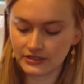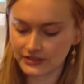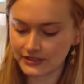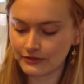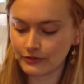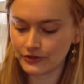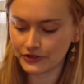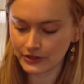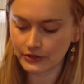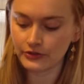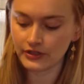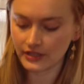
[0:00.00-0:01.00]
it will
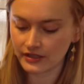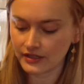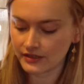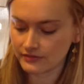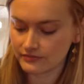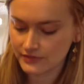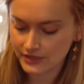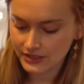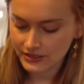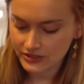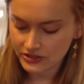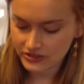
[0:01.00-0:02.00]
dilute it and
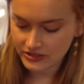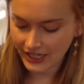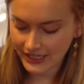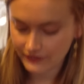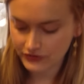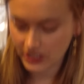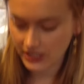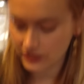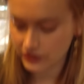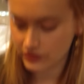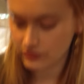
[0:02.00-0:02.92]
kind of change